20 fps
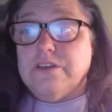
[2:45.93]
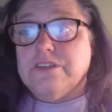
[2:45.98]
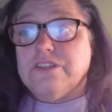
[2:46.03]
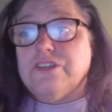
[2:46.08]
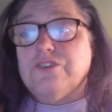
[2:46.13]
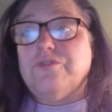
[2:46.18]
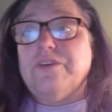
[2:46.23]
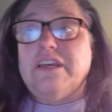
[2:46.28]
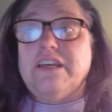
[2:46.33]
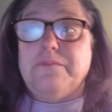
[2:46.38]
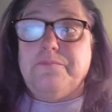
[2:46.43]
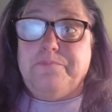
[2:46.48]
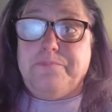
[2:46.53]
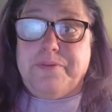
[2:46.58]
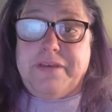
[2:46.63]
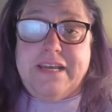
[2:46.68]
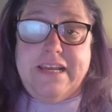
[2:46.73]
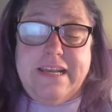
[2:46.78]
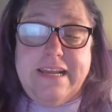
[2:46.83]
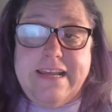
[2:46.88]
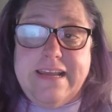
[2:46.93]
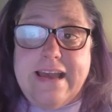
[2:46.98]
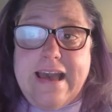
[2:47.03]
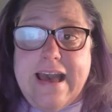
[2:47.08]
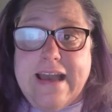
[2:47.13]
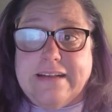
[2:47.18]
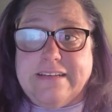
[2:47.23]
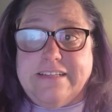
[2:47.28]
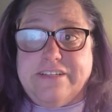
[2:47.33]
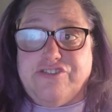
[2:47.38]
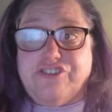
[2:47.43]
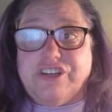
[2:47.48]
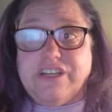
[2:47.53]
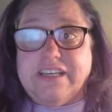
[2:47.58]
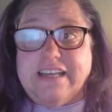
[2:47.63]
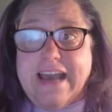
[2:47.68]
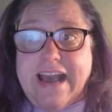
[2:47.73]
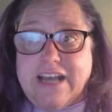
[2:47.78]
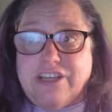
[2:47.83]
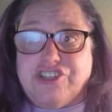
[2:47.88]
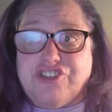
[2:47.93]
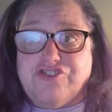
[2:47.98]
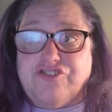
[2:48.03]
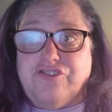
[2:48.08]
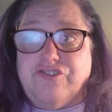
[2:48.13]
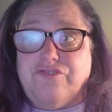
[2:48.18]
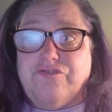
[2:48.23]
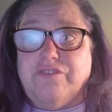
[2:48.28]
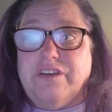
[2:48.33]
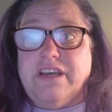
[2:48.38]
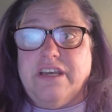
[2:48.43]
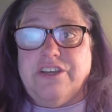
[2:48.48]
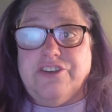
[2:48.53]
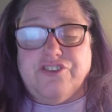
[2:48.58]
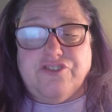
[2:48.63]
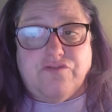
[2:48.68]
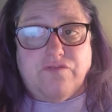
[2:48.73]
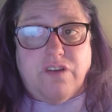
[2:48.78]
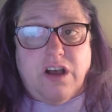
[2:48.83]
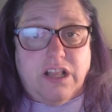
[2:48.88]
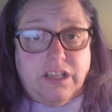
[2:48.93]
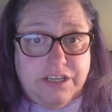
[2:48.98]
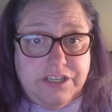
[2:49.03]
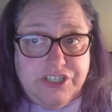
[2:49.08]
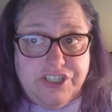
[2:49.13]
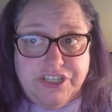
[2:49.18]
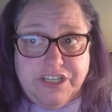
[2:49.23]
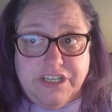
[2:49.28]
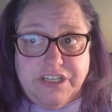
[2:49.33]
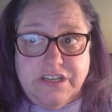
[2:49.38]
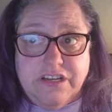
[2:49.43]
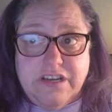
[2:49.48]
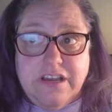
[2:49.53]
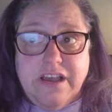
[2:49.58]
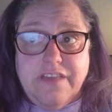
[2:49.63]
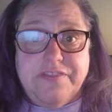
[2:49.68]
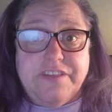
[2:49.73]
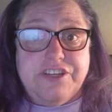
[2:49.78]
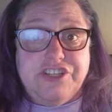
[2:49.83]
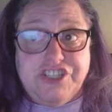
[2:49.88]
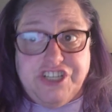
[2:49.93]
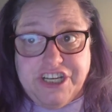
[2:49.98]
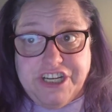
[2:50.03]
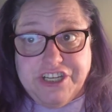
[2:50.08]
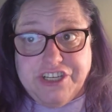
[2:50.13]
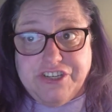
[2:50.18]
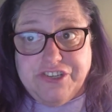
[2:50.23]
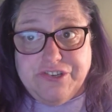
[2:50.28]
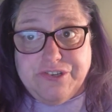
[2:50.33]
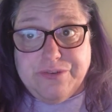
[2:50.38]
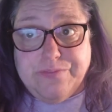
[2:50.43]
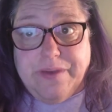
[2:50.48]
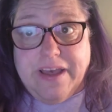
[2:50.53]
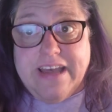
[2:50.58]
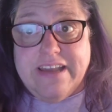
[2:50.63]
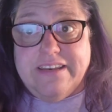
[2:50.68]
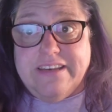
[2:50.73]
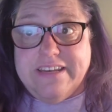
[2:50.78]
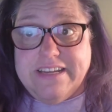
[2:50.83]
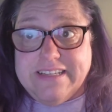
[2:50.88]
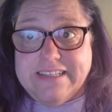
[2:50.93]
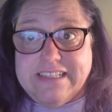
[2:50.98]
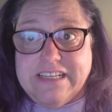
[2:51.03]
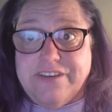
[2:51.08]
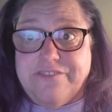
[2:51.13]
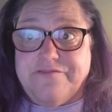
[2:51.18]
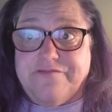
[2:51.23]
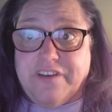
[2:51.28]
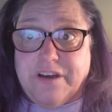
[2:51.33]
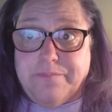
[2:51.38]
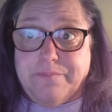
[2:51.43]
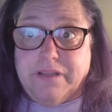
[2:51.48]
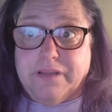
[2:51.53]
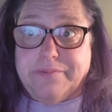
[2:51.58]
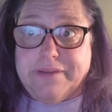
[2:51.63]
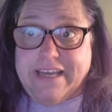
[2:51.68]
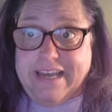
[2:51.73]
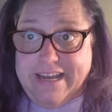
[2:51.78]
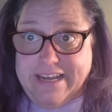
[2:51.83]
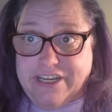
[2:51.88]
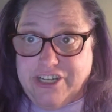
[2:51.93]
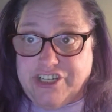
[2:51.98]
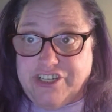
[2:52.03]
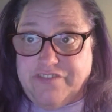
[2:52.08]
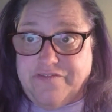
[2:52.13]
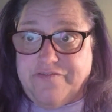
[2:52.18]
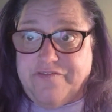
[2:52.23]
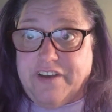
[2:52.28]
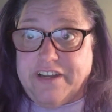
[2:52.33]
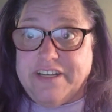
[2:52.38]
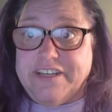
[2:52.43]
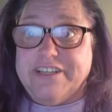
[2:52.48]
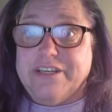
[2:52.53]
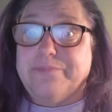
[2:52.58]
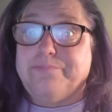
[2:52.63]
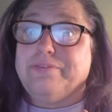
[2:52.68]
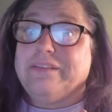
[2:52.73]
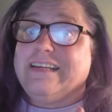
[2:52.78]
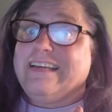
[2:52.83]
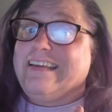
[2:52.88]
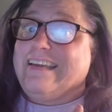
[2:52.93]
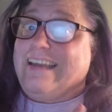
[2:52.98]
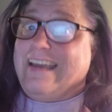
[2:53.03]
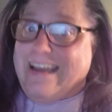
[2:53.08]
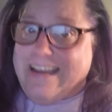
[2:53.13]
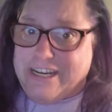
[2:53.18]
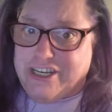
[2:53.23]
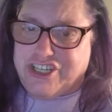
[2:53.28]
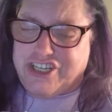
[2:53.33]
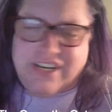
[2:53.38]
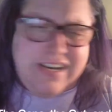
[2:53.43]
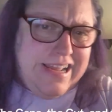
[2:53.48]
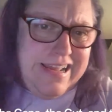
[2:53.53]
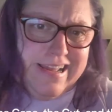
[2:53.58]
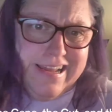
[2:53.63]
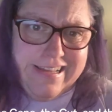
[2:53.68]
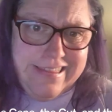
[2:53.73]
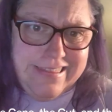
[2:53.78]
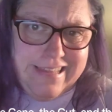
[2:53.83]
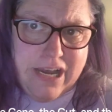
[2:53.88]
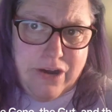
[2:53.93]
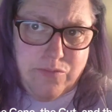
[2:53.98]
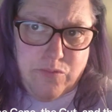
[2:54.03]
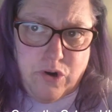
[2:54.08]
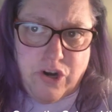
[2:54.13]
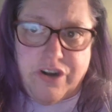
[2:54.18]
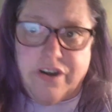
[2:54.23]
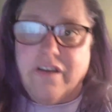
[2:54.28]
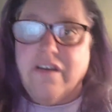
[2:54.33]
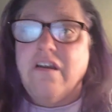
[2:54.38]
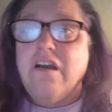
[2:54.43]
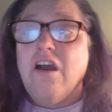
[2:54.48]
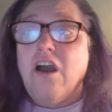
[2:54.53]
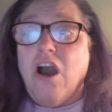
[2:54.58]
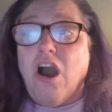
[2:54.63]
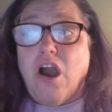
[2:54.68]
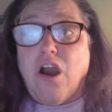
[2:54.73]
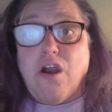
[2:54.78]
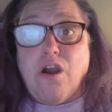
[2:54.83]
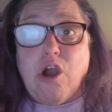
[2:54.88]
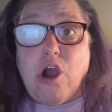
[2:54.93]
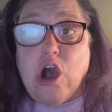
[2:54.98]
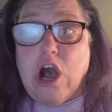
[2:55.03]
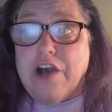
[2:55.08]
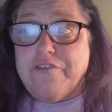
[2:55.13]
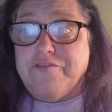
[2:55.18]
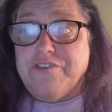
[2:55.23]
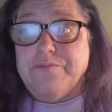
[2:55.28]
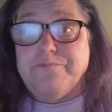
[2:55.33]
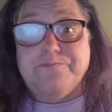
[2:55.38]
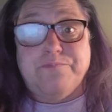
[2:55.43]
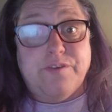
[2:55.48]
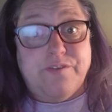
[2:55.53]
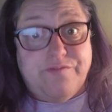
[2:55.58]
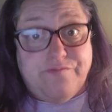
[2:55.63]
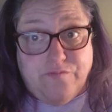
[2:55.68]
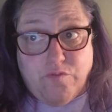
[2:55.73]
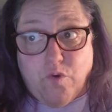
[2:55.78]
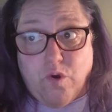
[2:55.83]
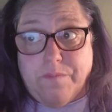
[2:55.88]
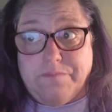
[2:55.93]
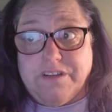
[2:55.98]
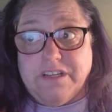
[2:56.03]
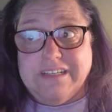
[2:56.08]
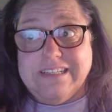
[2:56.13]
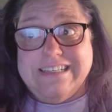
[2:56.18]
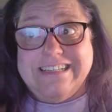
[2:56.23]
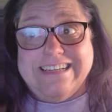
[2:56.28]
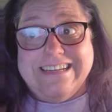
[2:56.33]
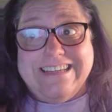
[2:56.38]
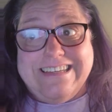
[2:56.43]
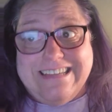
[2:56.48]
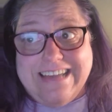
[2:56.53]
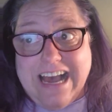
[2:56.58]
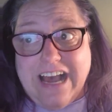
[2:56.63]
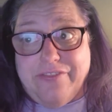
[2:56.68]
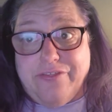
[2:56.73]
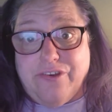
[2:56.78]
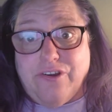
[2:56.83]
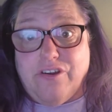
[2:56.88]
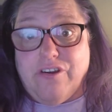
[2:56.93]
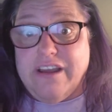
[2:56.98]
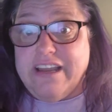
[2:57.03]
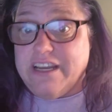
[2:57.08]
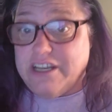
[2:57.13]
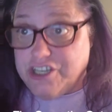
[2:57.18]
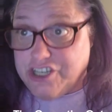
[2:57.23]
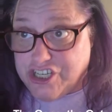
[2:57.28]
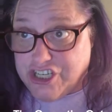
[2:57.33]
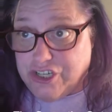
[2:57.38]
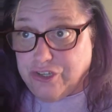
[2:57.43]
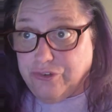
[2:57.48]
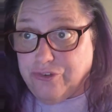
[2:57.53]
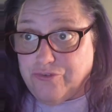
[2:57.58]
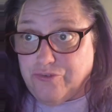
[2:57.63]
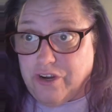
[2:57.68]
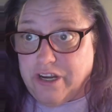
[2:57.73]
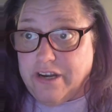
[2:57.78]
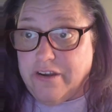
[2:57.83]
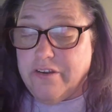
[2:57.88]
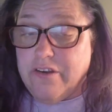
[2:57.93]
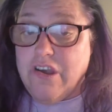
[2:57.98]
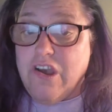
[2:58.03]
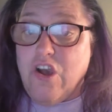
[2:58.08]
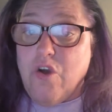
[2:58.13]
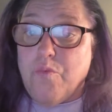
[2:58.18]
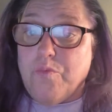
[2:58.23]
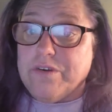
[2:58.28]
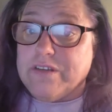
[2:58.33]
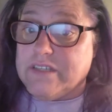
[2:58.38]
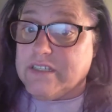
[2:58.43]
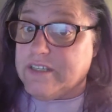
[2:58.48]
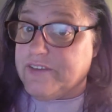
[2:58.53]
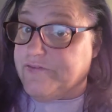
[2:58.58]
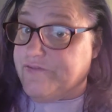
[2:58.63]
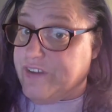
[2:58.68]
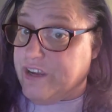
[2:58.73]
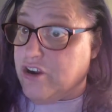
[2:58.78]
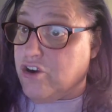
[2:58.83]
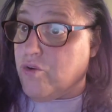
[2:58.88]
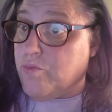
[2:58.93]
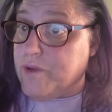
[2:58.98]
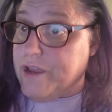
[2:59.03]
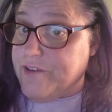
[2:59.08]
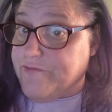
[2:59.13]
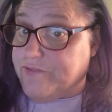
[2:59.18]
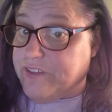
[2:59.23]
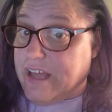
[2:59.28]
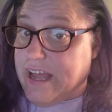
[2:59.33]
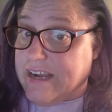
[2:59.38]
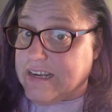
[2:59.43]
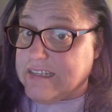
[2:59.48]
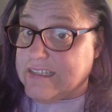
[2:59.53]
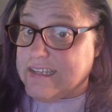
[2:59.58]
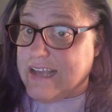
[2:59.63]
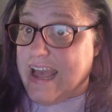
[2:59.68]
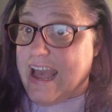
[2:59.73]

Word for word: So in pediatric gastroenterology, the G tube and Nissen fundoplication, I hate that word, are often performed together in children with severe reflux